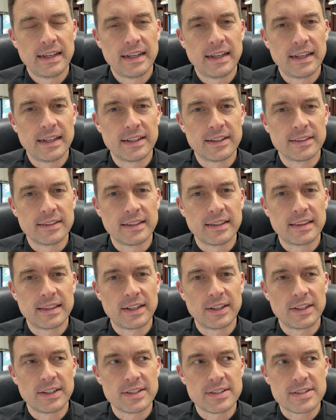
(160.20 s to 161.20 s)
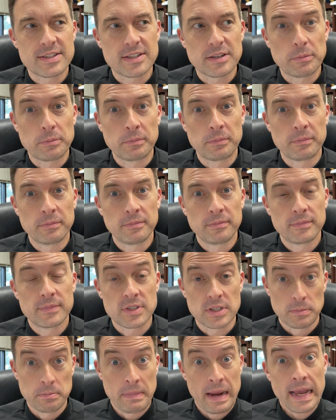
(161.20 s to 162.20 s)
that there is some
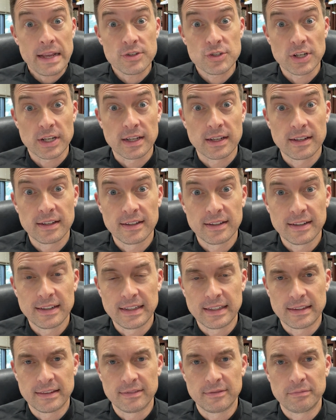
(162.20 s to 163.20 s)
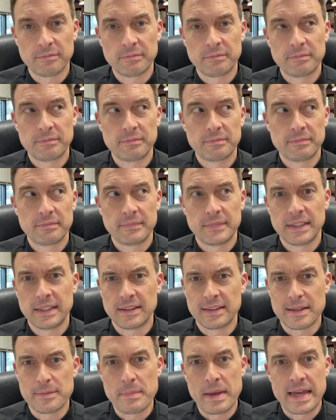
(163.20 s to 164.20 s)
magic in
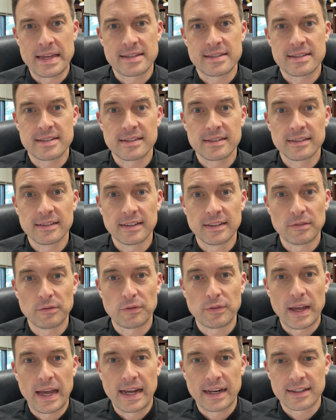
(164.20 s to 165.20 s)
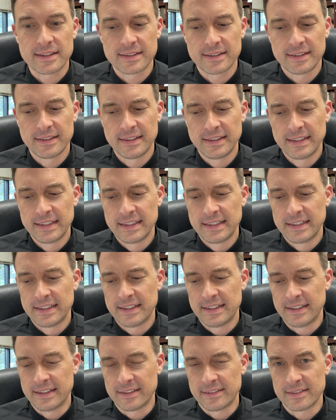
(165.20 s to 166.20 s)
the mess, in fact,
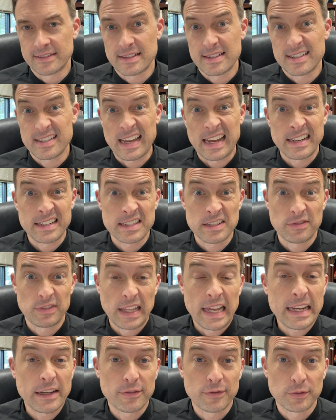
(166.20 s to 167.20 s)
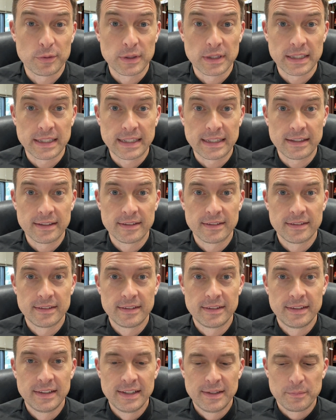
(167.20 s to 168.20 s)
signs of life, really.
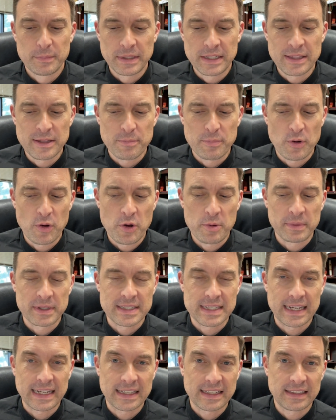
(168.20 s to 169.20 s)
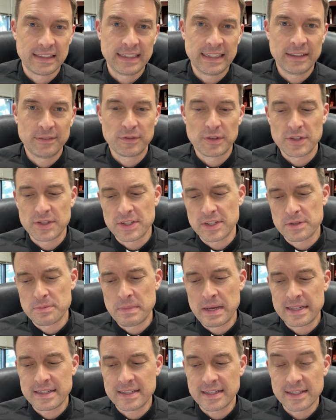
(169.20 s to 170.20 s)
But in the poem, it's like clean versus
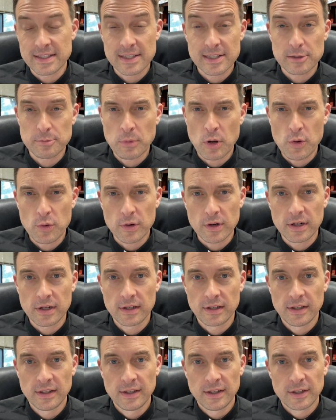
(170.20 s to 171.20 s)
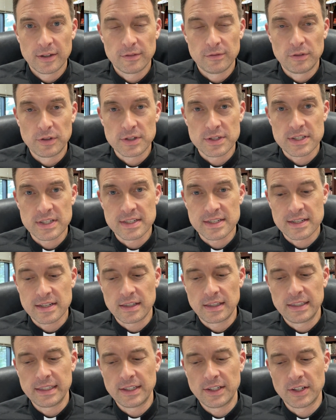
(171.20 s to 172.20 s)
messy, smoke versus
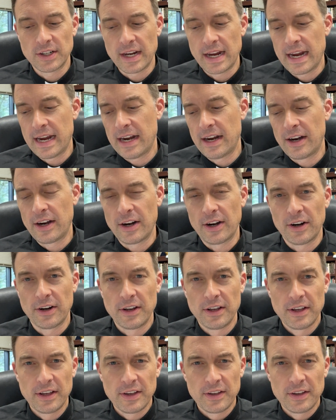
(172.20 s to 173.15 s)
clear air,